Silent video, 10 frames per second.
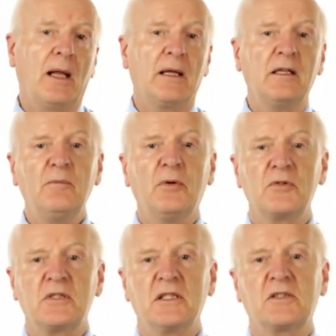Planning
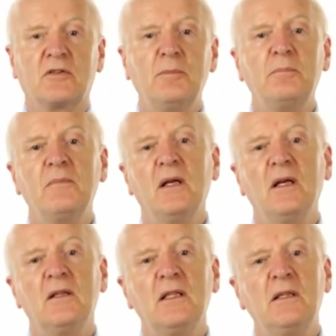process group.
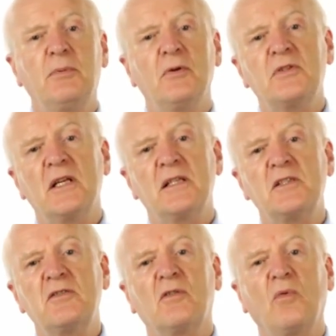The
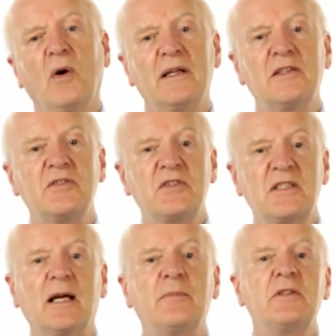processes required to
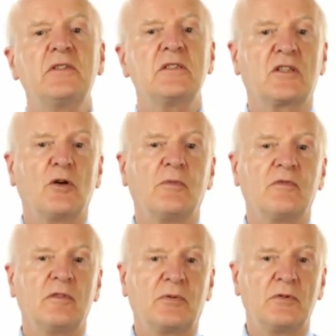establish the
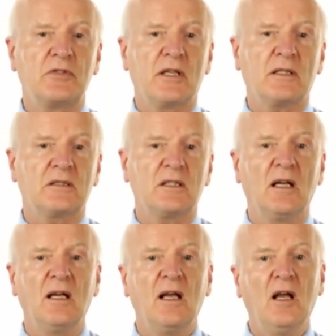scope of the project,
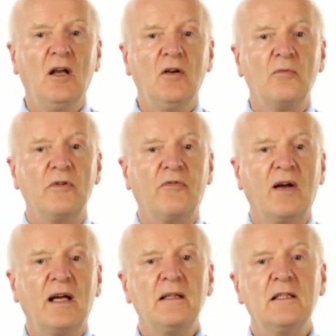
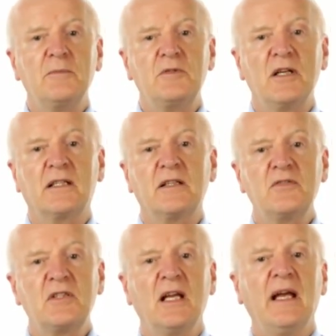refine the
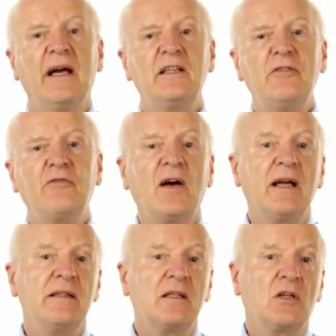objectives and
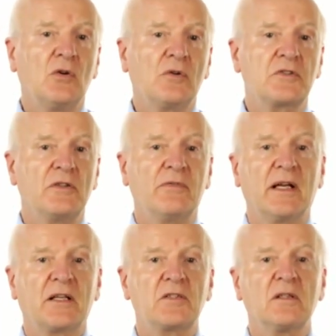define the course
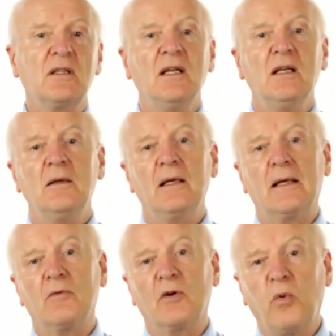of action
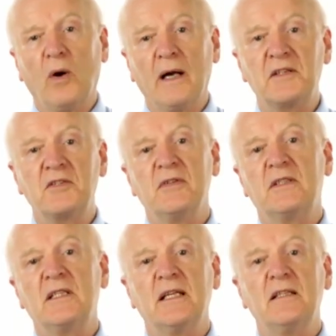required to
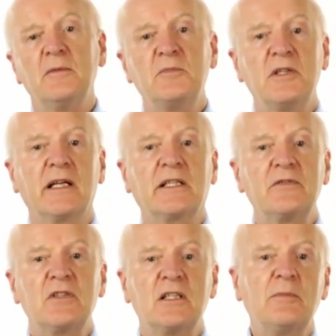attain the
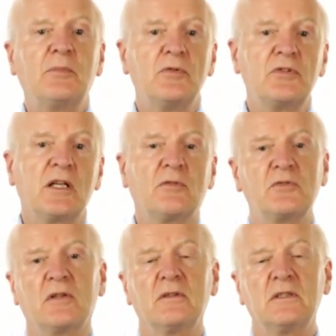objectives that the
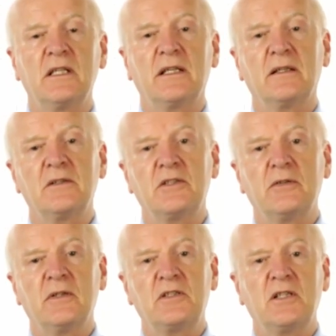project was undertaken
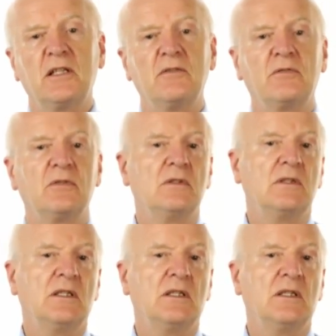to achieve.